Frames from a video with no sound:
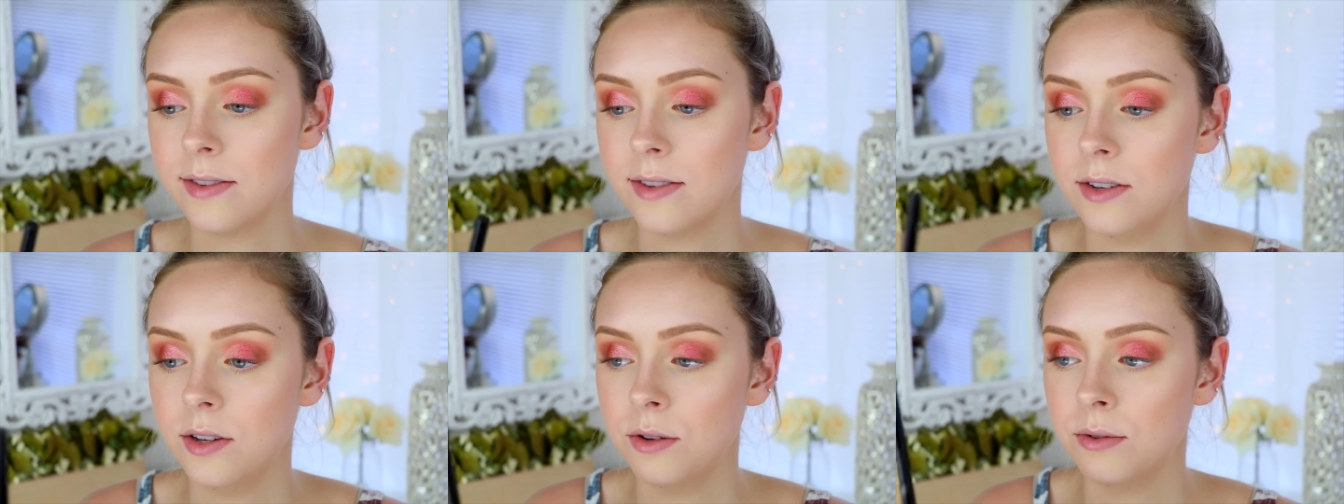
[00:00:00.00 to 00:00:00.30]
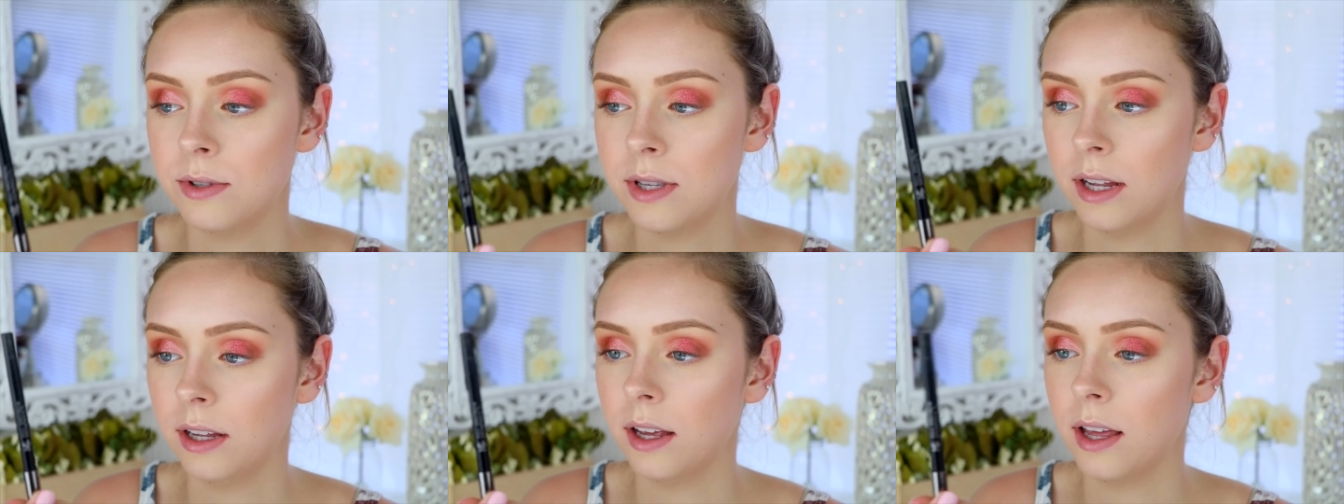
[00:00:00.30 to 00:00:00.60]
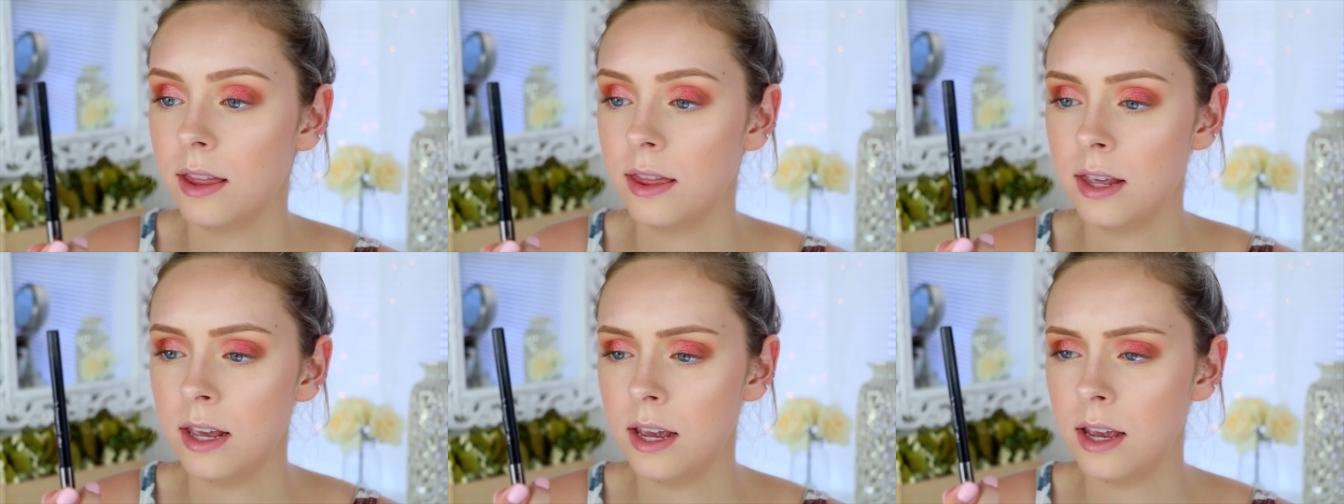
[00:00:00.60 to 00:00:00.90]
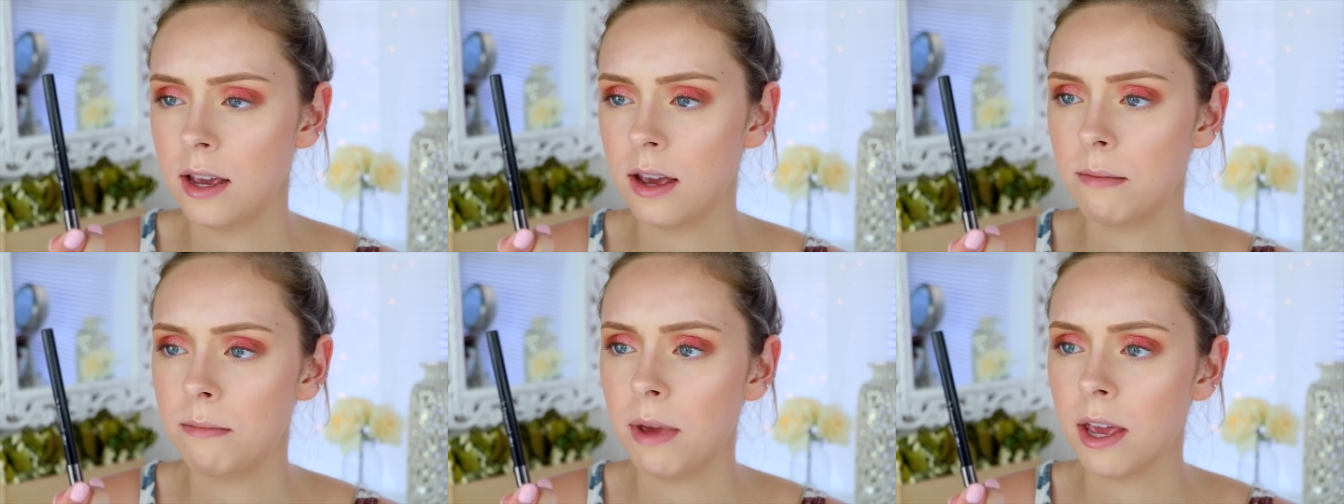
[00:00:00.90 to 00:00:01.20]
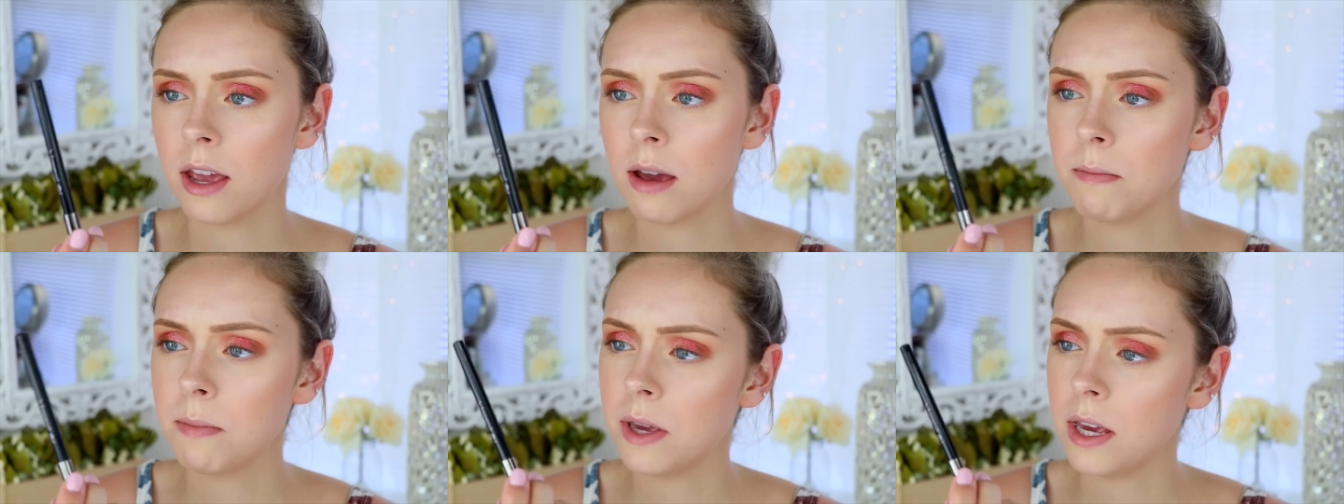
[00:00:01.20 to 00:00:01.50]
using the
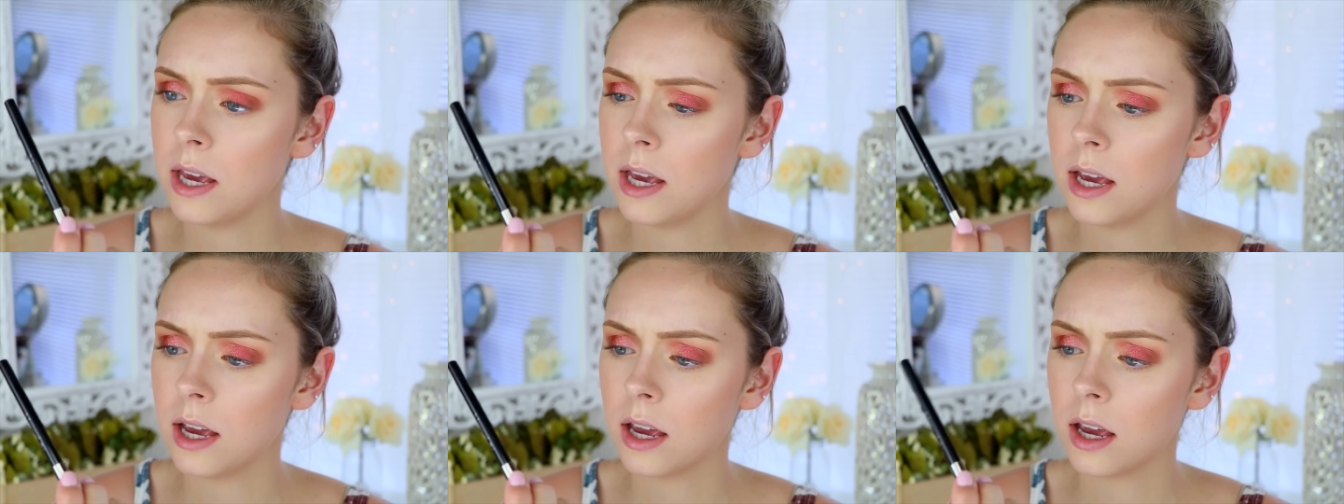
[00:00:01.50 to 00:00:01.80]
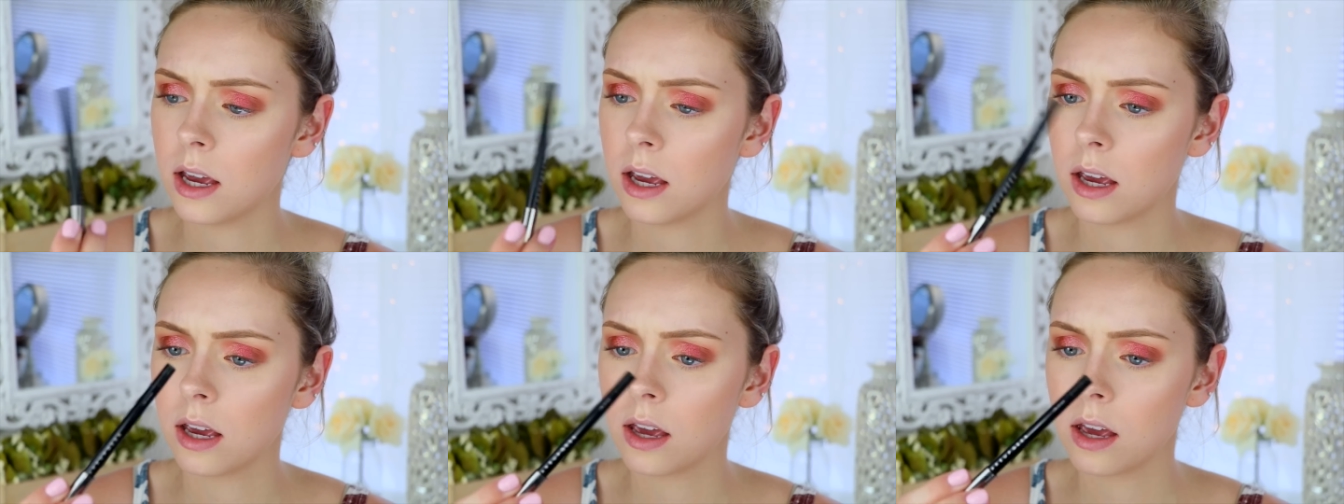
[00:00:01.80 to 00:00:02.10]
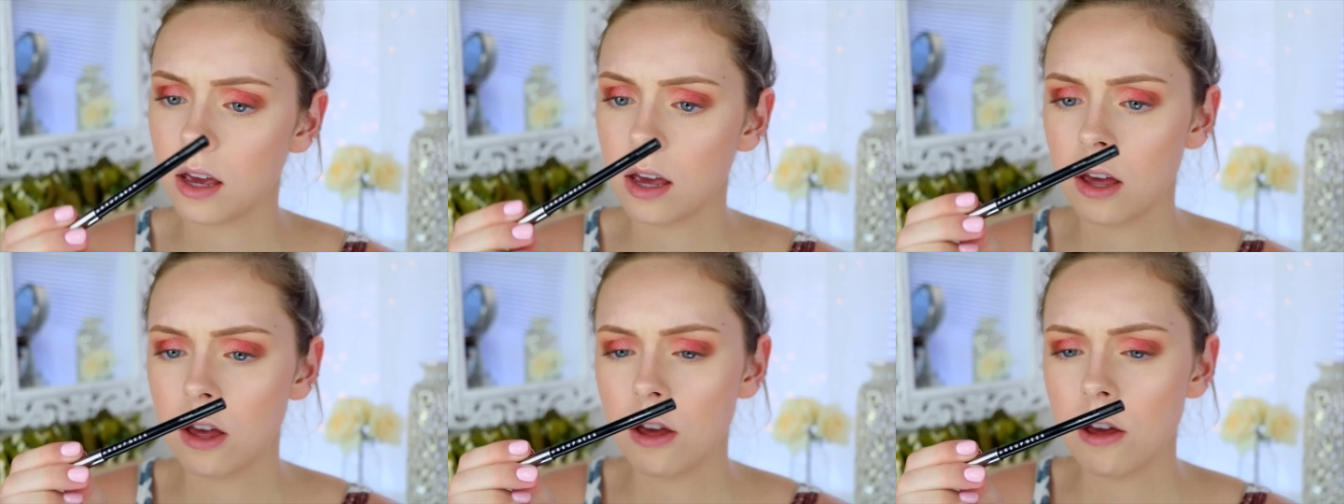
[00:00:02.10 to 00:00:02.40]
Makeup Geek